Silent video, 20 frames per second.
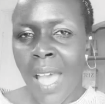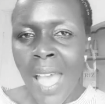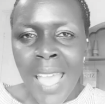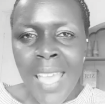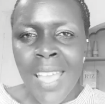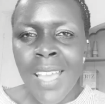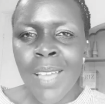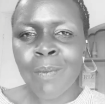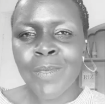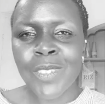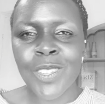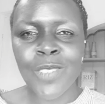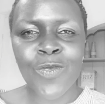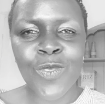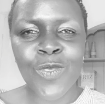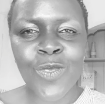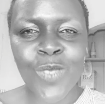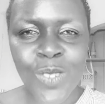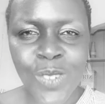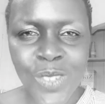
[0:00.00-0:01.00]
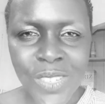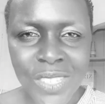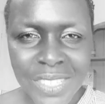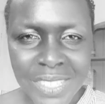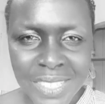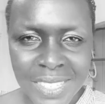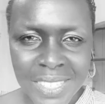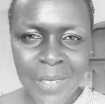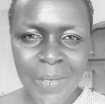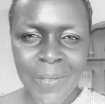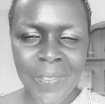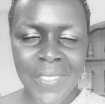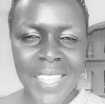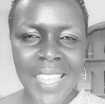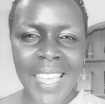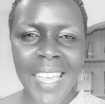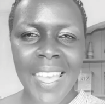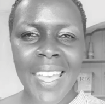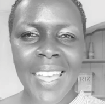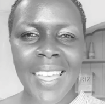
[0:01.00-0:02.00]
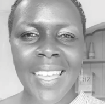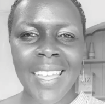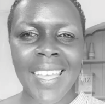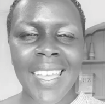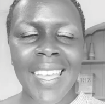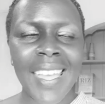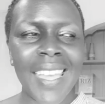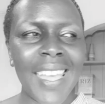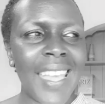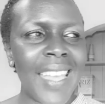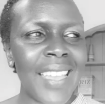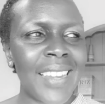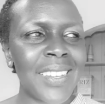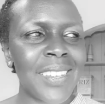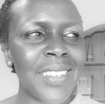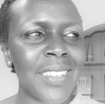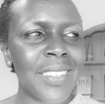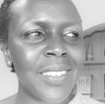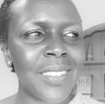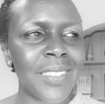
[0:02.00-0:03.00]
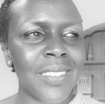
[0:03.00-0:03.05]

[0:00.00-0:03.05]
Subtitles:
am divorced, yeah, and